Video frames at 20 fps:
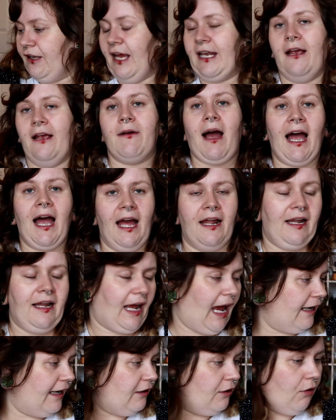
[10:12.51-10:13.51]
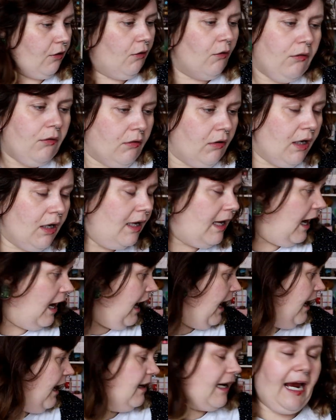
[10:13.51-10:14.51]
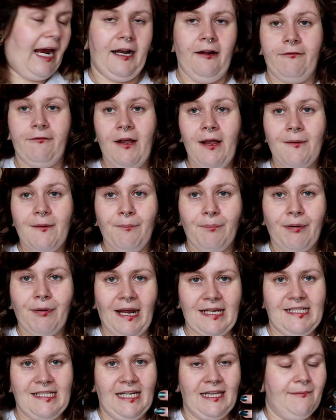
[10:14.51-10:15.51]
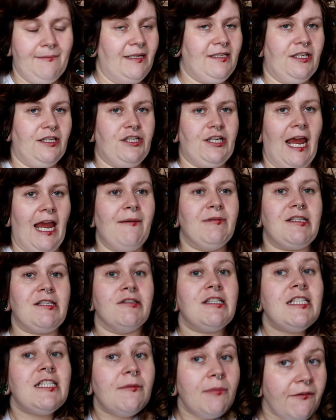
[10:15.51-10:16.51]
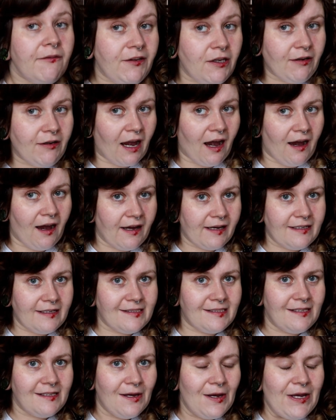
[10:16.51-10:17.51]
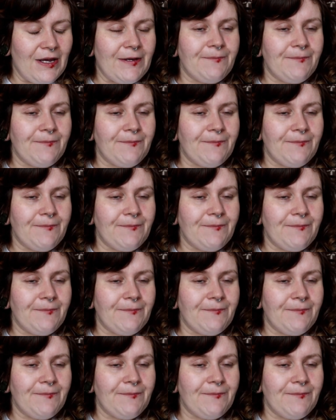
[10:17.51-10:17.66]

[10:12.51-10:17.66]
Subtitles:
and I had a go at kind of pressing them into shape. So some of you guys